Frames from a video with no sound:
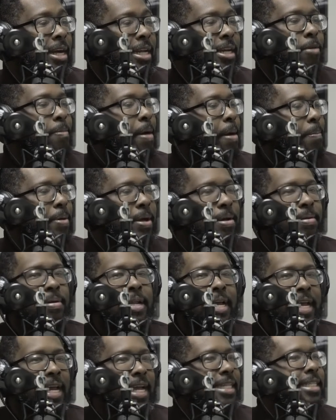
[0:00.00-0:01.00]
I know about putting
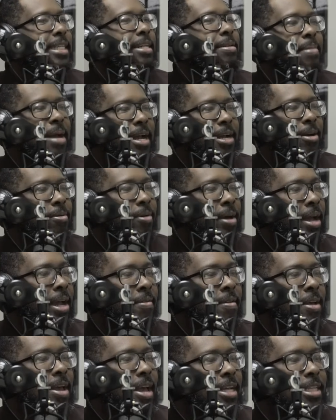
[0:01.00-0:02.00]
eggs in the
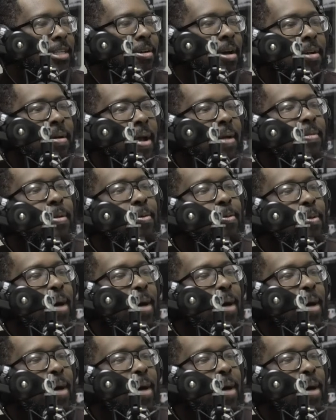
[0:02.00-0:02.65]
microwave. So I don't have to